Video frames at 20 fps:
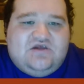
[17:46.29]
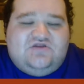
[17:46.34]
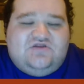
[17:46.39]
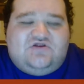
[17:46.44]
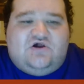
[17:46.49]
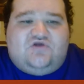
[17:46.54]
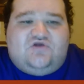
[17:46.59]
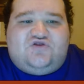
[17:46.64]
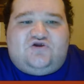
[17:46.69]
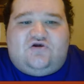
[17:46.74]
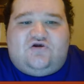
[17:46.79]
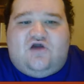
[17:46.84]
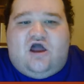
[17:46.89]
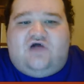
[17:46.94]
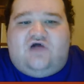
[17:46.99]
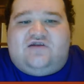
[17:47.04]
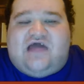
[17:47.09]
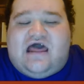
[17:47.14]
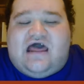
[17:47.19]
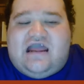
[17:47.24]
Those are
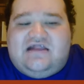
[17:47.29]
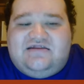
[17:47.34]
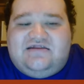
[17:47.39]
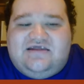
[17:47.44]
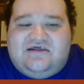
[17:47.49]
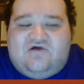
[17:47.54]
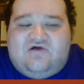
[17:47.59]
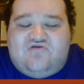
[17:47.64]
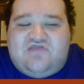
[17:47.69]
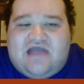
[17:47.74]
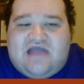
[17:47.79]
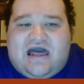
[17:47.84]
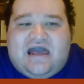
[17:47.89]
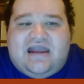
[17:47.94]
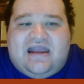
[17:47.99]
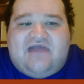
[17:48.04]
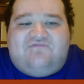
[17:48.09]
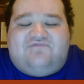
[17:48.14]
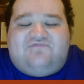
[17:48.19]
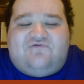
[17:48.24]
all an ideal
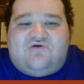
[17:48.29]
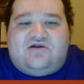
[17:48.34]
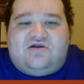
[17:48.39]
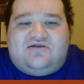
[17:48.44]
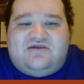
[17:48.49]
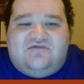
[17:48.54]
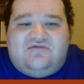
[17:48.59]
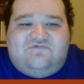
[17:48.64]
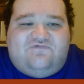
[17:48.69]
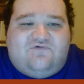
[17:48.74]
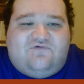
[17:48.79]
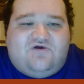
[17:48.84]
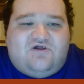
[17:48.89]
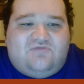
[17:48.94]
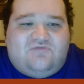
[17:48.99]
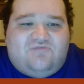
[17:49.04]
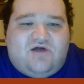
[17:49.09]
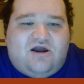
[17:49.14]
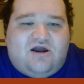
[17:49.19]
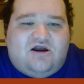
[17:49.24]
diet for a tinfoil
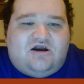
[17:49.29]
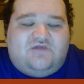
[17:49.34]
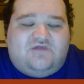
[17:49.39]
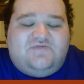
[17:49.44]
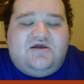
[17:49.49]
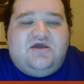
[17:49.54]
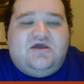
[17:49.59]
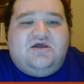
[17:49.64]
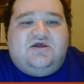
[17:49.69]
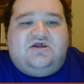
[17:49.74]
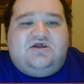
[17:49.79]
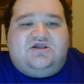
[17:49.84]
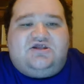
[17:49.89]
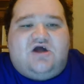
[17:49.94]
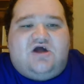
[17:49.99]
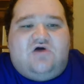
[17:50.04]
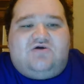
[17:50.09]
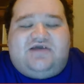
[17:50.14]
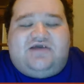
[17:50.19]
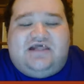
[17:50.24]
barb,
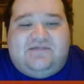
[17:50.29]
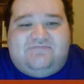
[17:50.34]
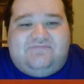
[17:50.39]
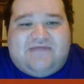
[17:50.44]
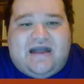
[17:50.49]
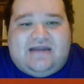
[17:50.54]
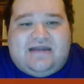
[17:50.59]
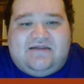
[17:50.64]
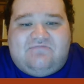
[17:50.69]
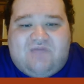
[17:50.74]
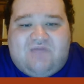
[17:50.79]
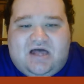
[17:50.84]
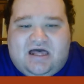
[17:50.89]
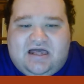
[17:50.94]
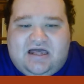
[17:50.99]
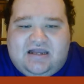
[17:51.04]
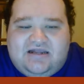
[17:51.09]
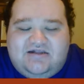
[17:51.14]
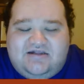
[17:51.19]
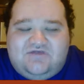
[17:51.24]
so keep that in
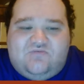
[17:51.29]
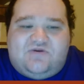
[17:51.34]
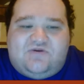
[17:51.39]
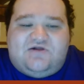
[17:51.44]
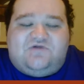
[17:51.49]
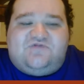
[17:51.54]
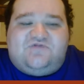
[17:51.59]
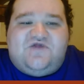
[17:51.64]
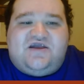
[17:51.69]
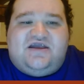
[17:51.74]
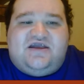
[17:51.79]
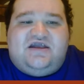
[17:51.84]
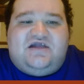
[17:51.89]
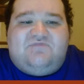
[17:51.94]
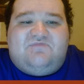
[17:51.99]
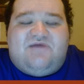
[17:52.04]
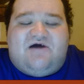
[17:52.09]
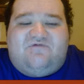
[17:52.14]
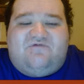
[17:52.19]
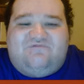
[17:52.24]
mind when you're thinking
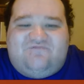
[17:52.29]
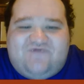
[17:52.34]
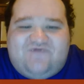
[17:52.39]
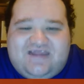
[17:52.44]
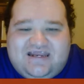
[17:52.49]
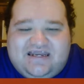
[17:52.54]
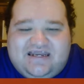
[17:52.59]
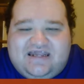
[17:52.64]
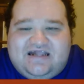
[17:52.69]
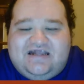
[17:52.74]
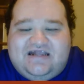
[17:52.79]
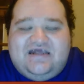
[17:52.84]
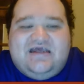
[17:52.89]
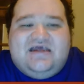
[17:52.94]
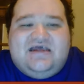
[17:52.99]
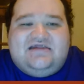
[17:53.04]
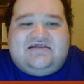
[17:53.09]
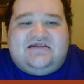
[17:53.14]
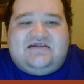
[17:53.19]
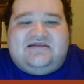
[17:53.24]
about feeding
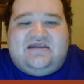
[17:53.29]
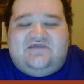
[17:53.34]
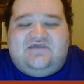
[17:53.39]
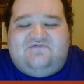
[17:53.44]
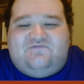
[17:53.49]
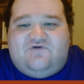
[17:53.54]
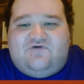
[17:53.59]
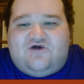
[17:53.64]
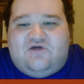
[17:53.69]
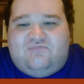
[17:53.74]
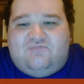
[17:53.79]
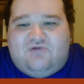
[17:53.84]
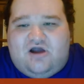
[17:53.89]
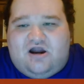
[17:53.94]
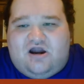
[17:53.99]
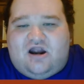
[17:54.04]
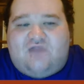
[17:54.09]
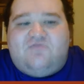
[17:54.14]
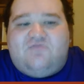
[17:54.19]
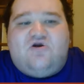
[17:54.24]
the tinfoil
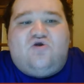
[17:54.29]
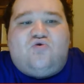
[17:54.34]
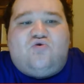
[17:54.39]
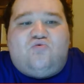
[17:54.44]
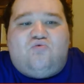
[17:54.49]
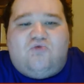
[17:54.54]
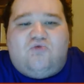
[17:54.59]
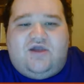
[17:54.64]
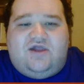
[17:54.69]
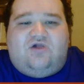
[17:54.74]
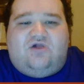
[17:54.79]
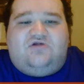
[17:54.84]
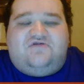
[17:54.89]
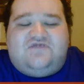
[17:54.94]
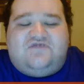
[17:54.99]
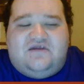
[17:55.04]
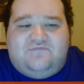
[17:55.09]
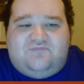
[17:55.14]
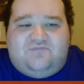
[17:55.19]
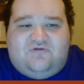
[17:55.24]
barb. Real
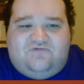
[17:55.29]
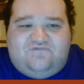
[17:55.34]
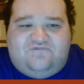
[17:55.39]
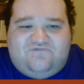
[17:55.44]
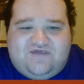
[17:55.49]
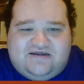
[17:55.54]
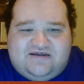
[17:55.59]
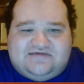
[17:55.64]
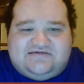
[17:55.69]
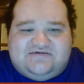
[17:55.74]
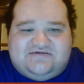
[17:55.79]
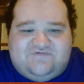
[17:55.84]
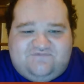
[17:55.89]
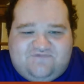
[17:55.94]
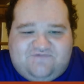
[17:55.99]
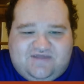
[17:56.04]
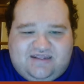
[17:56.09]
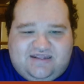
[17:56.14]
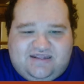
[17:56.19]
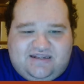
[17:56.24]
simple fish to
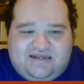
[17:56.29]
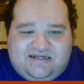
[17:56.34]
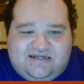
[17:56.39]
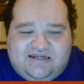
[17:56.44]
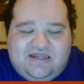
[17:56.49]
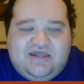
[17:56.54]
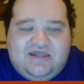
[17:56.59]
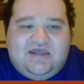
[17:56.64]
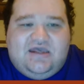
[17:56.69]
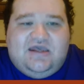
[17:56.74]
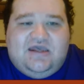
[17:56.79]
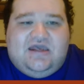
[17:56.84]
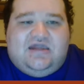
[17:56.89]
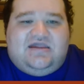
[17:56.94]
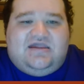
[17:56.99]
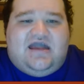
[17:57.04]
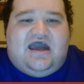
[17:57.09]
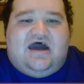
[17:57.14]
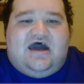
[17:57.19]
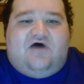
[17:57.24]
feed.
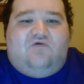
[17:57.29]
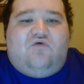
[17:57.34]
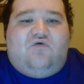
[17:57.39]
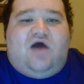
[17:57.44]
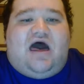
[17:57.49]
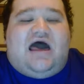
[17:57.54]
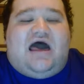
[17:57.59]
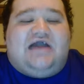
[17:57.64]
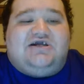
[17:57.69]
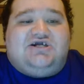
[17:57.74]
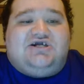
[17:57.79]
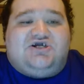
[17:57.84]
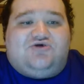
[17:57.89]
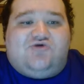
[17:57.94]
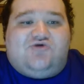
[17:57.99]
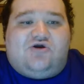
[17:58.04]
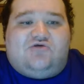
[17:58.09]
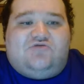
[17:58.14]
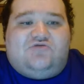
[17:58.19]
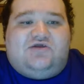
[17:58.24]
Now, I
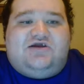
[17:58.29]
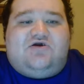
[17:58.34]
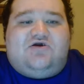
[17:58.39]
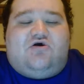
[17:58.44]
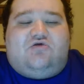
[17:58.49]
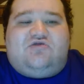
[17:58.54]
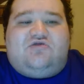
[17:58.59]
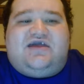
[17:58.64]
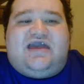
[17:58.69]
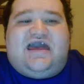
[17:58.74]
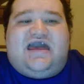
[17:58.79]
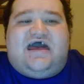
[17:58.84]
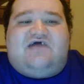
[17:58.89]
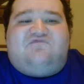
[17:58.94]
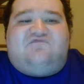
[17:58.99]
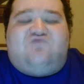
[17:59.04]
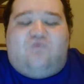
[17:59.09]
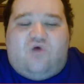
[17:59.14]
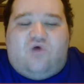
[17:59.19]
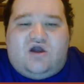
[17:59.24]
currently only
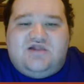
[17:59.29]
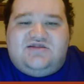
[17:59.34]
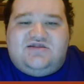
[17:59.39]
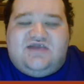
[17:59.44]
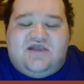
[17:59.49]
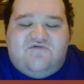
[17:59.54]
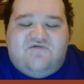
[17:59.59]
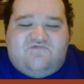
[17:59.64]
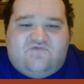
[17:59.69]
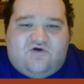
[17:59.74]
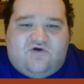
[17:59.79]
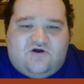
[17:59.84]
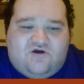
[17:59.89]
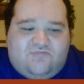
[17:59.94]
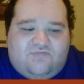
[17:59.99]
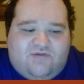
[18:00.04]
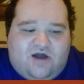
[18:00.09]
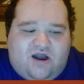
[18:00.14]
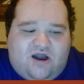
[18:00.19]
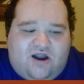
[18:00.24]
have one tinfoil
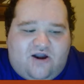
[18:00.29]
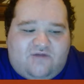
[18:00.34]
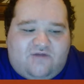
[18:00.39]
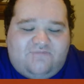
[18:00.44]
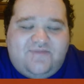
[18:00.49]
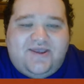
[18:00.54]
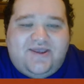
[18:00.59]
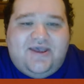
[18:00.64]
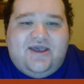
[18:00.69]
barb.